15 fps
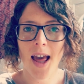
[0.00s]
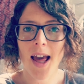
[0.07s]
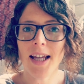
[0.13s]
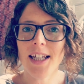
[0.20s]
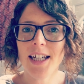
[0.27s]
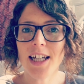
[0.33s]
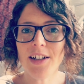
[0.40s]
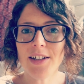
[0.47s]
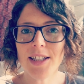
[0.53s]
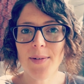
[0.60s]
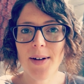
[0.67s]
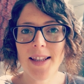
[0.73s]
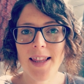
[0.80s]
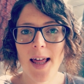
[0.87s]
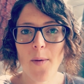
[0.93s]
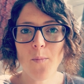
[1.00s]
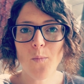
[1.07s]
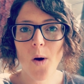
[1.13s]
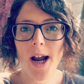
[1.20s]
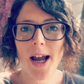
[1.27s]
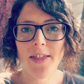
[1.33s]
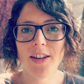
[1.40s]
You can also eat them
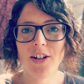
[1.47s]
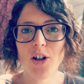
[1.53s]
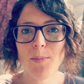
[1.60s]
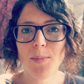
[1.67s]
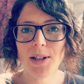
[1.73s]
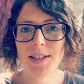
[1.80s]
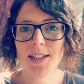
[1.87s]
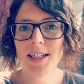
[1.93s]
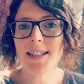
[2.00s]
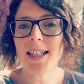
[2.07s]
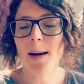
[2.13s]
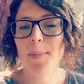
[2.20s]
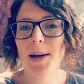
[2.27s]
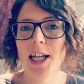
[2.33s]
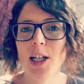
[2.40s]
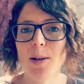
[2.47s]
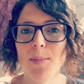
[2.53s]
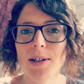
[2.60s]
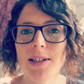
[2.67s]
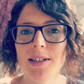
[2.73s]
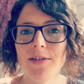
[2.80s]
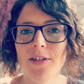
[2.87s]
with nut butters like peanut
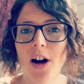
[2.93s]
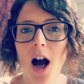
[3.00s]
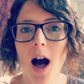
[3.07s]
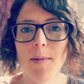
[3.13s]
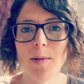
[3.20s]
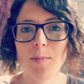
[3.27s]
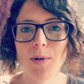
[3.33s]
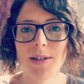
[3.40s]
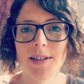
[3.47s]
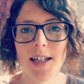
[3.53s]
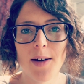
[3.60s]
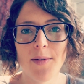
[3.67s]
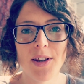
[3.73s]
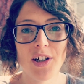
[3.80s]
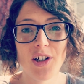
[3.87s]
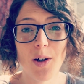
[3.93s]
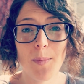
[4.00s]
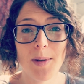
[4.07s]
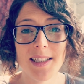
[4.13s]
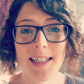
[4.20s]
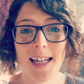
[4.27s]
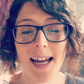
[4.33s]
butter or almond butter with a cup
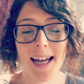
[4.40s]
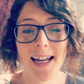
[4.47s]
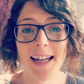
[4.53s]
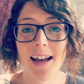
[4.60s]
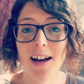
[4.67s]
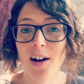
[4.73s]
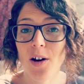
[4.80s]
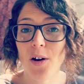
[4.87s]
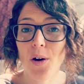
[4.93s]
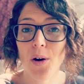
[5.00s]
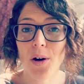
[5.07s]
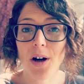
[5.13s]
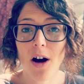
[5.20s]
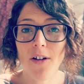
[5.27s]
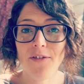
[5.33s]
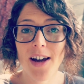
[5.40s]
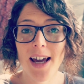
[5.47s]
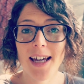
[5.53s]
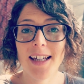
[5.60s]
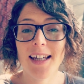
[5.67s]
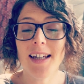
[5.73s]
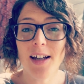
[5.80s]
of tea or
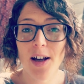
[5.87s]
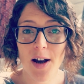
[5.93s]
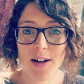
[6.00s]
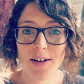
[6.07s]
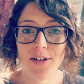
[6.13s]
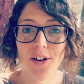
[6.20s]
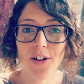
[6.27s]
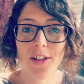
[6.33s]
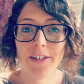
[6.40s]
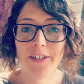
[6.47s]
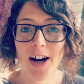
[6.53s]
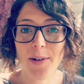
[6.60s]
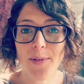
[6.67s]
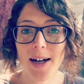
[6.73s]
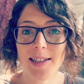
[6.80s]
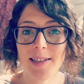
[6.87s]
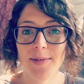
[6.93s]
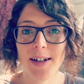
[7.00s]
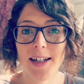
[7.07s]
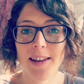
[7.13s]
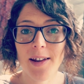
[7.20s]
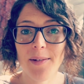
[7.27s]
coffee. Another great way to
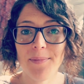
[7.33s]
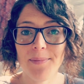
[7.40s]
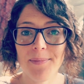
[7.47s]
eat them.